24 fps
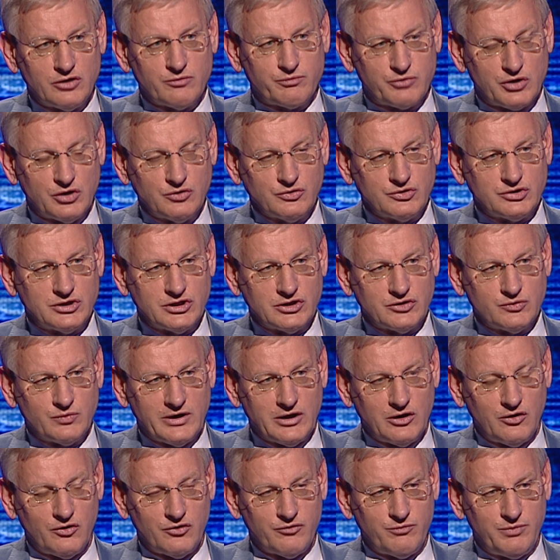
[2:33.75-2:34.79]
a process
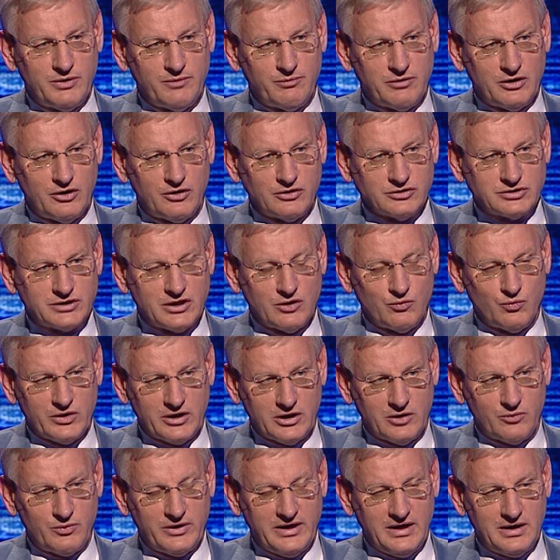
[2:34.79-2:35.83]
where a lot of people are asking where
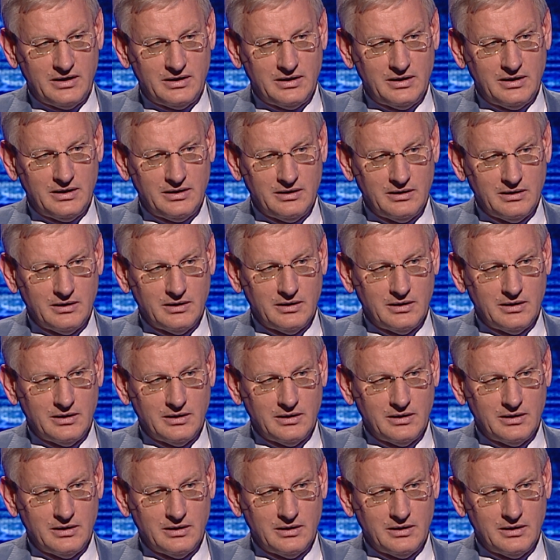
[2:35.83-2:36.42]
are we heading,